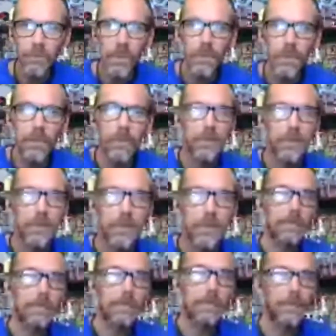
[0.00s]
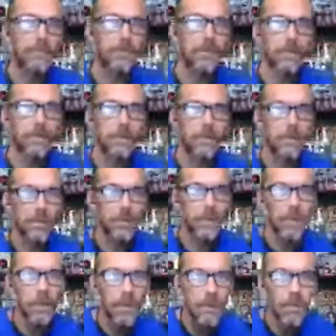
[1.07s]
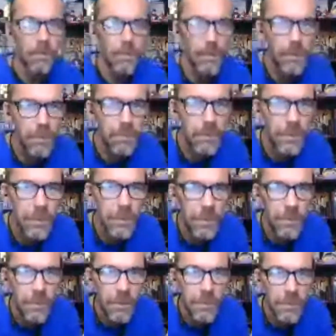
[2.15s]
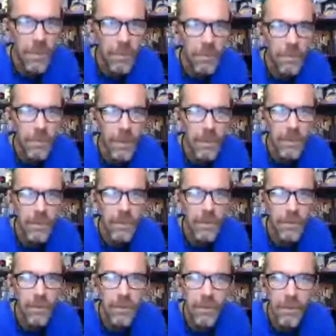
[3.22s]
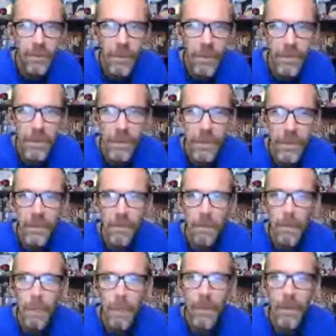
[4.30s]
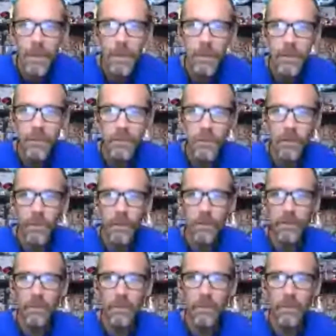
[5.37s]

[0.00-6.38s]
that's all I got for you. Really appreciate you all stopping by. Seriously, you make my day. I love you all.